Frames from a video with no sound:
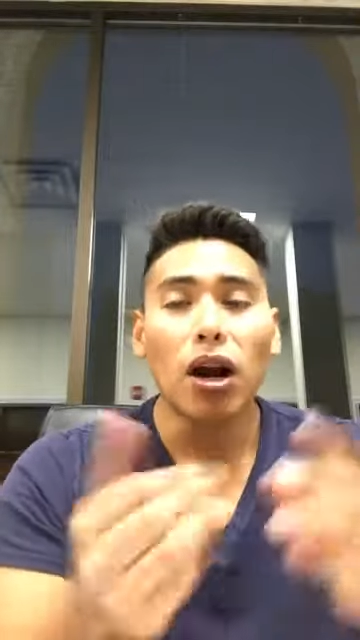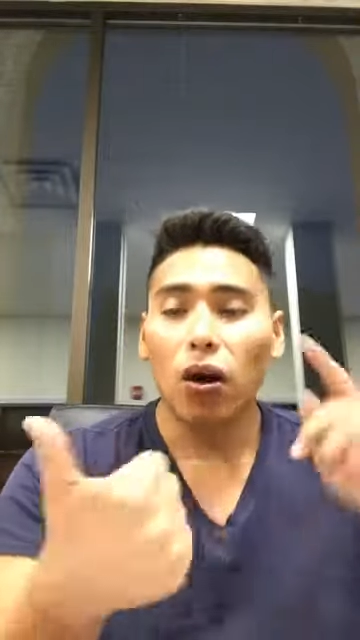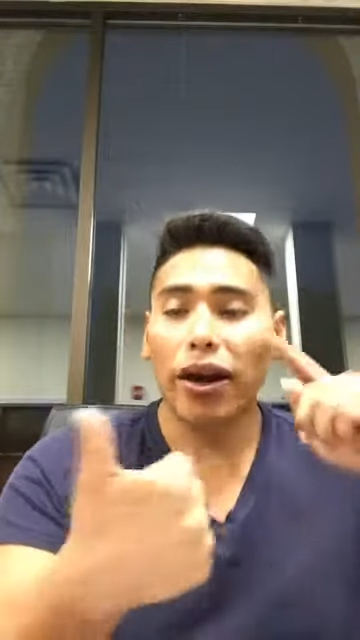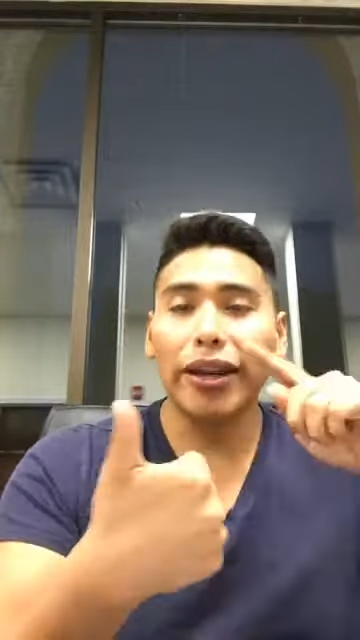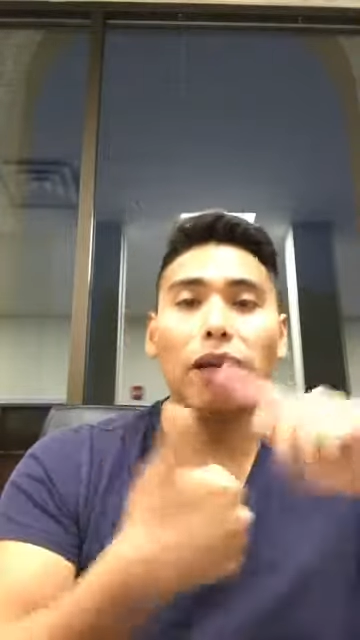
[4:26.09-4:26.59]

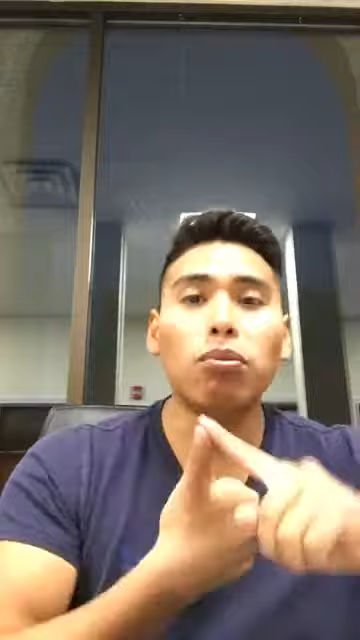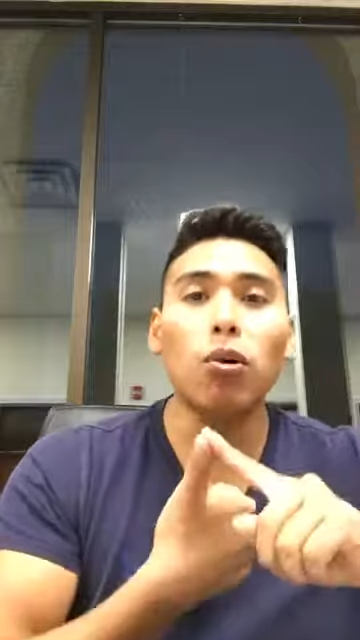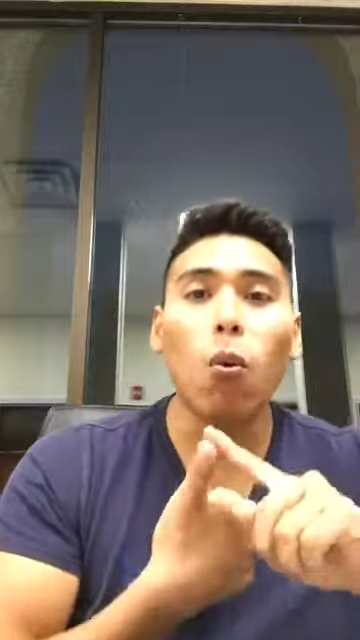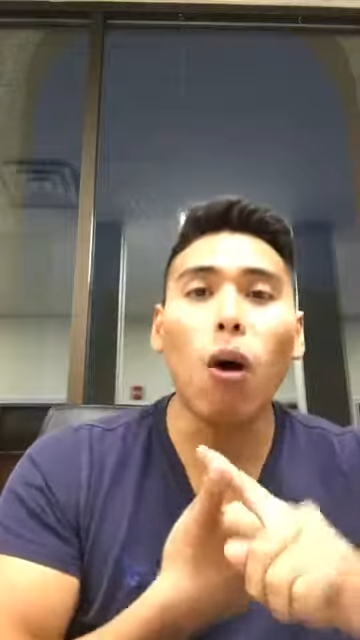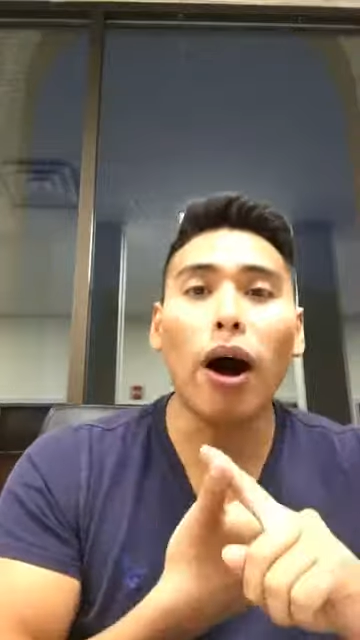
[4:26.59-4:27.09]
Okay, number
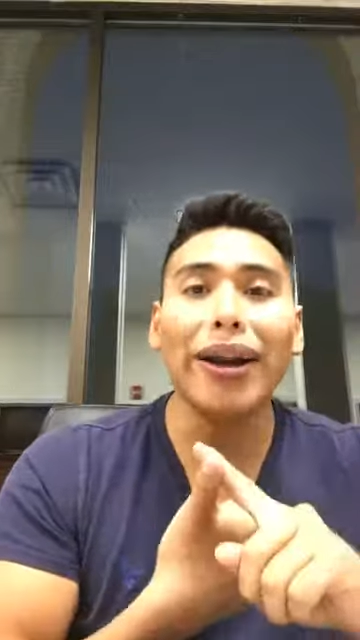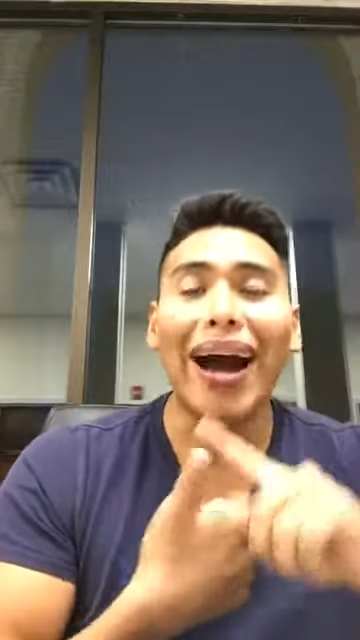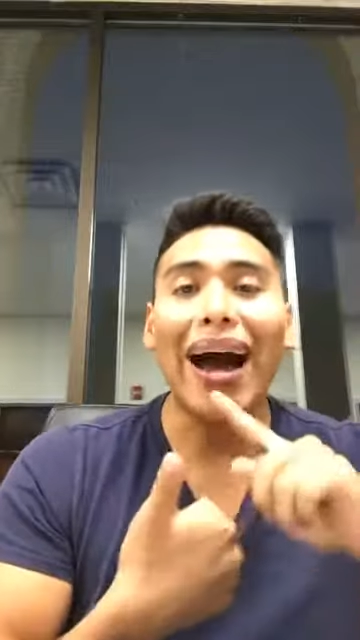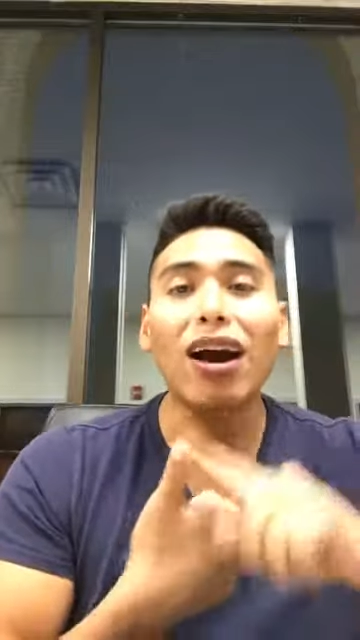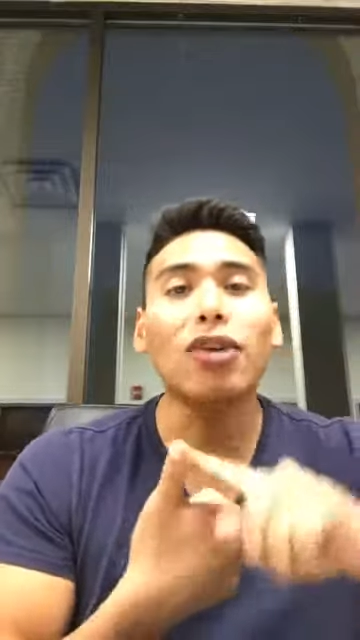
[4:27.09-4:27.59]
one,
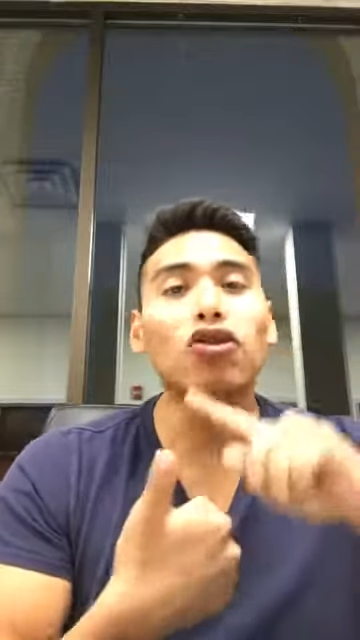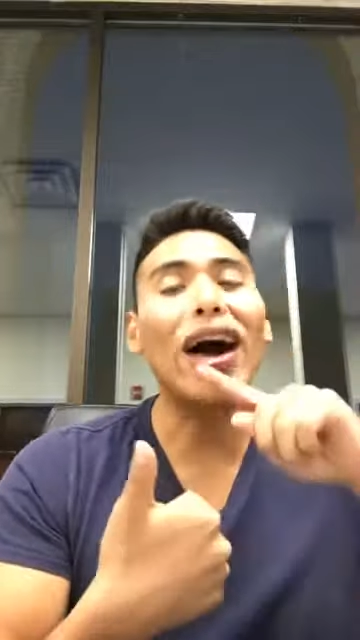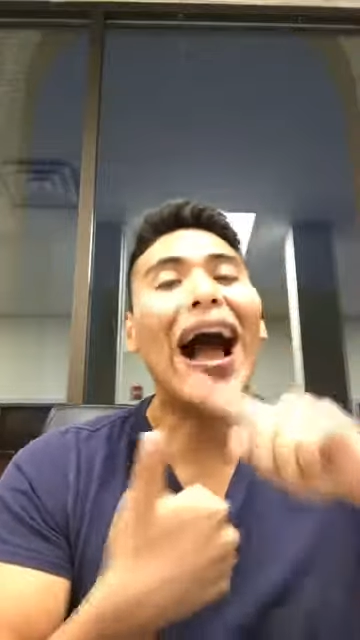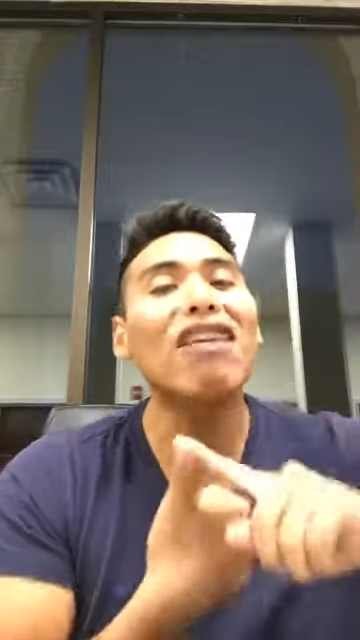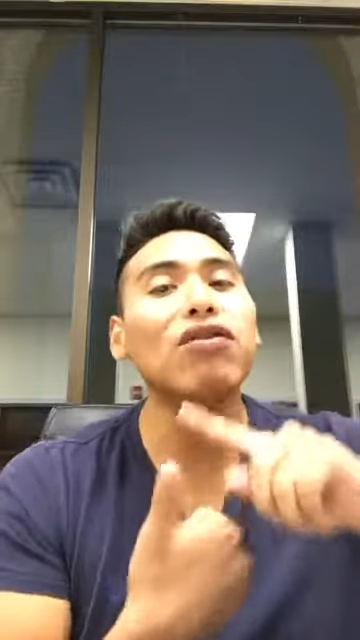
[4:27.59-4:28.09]
you
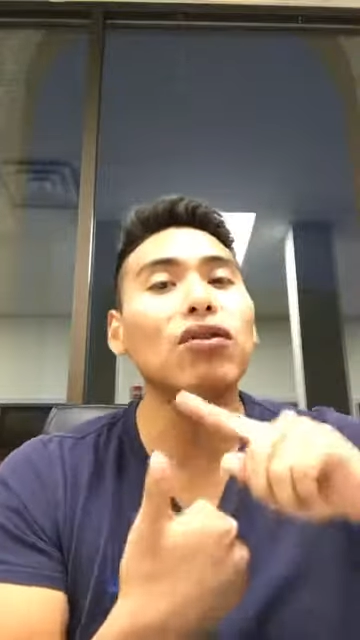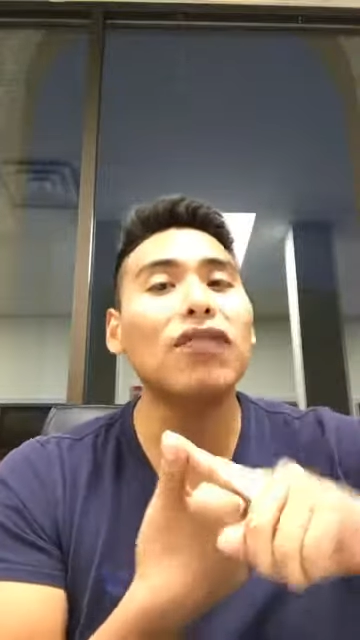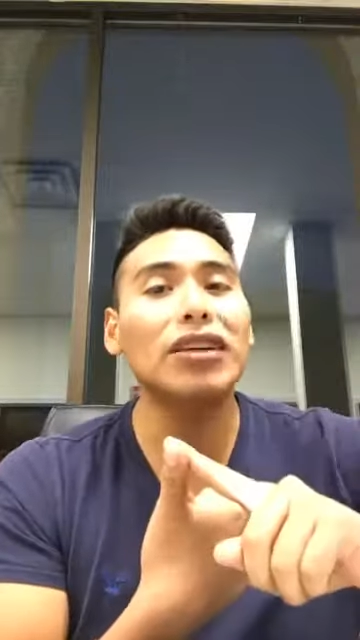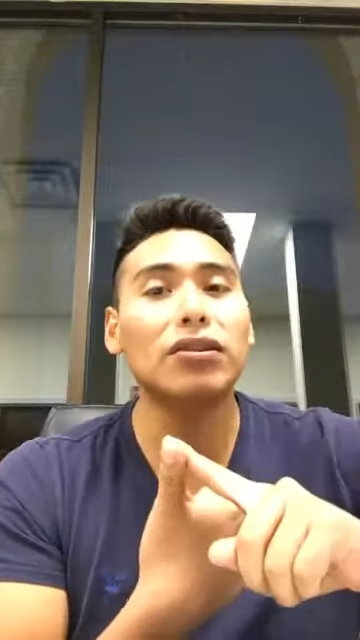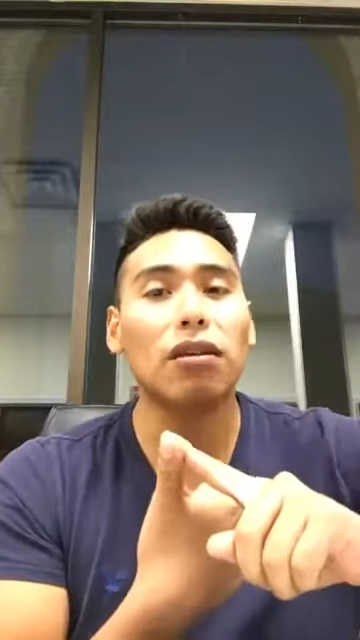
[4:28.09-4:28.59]
have to
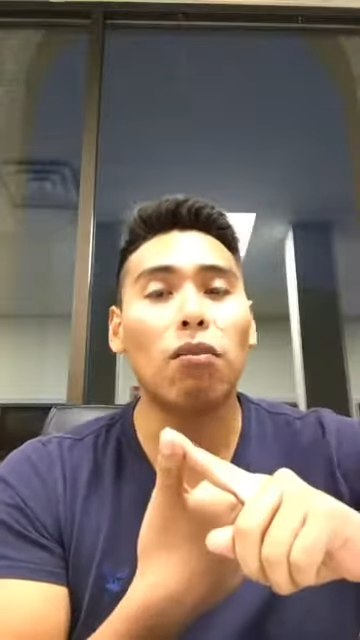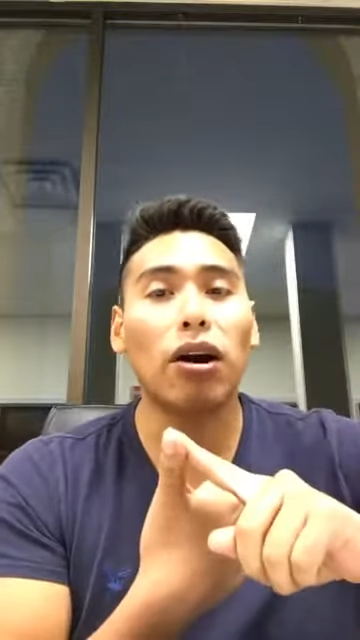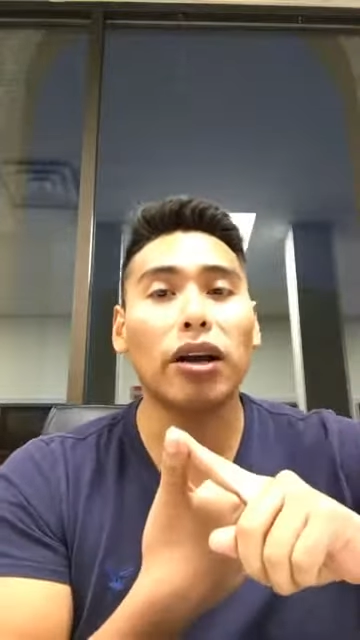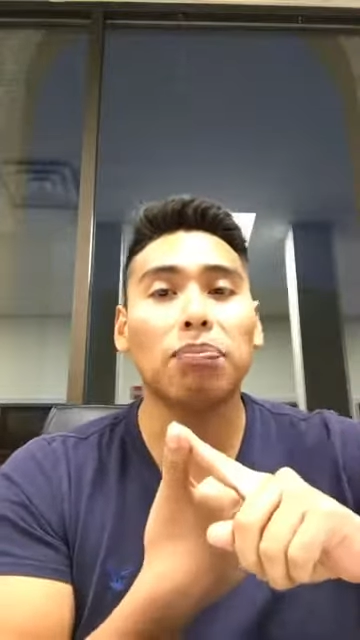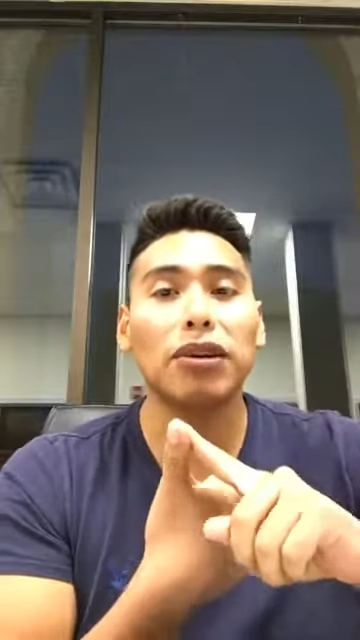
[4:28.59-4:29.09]
invest in a
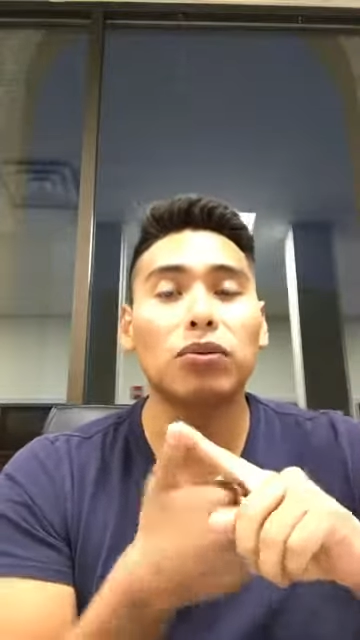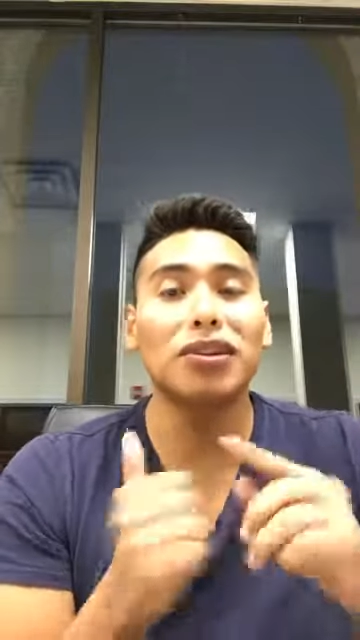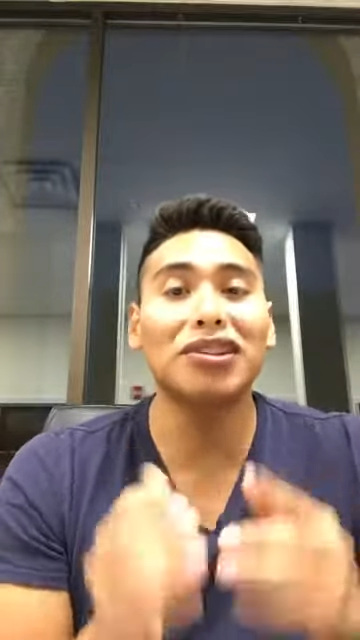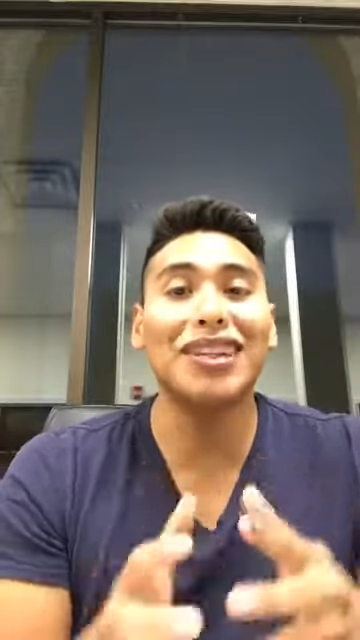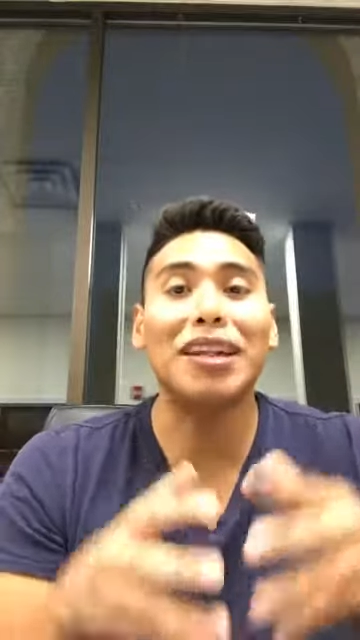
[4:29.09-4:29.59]
marketplace where
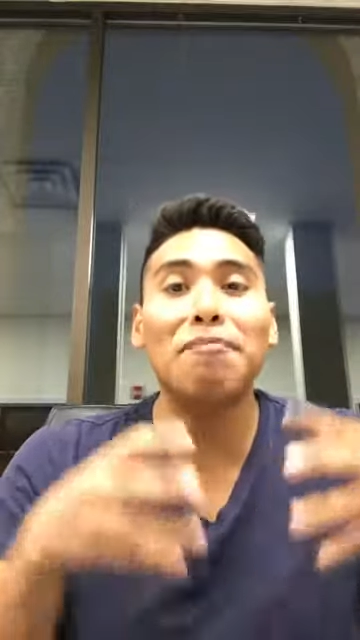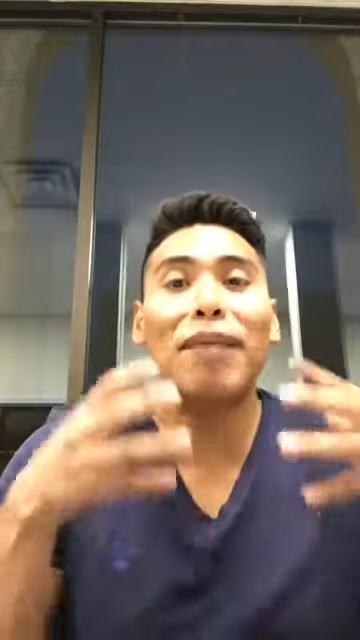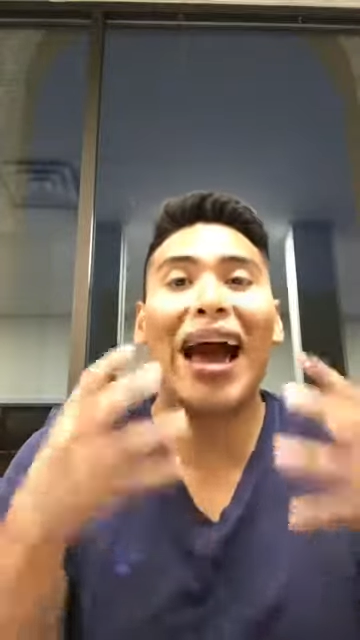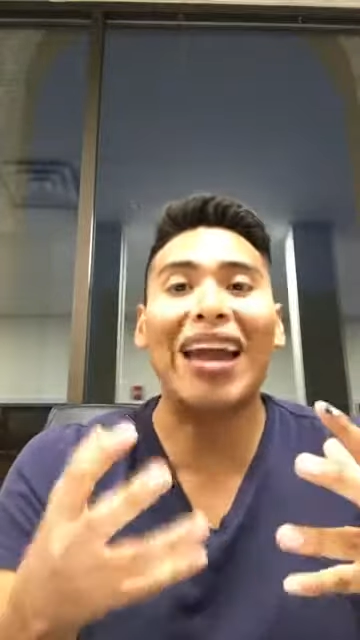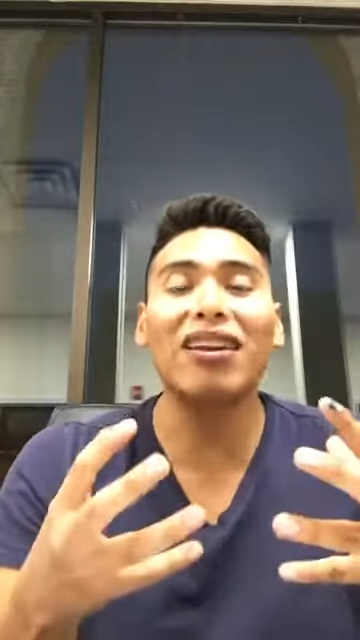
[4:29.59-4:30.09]
there's a
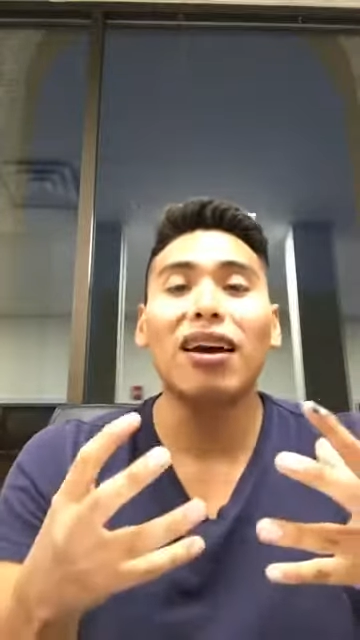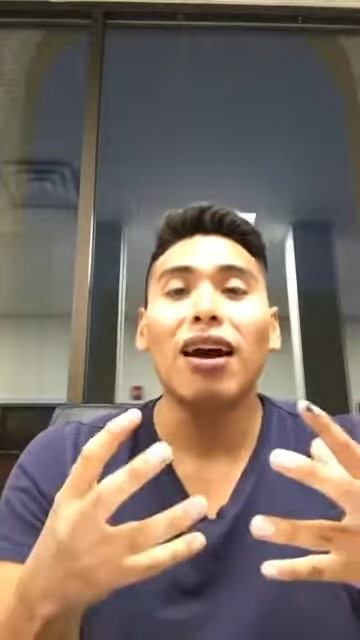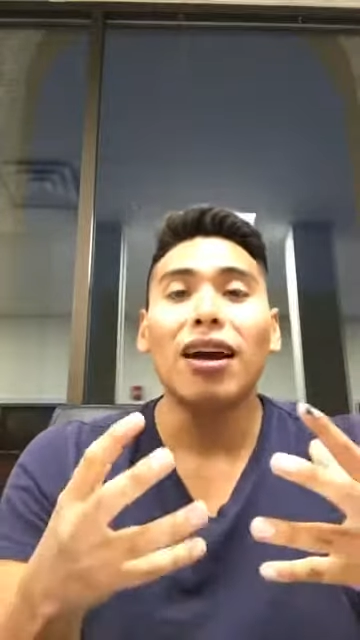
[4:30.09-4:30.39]
demand,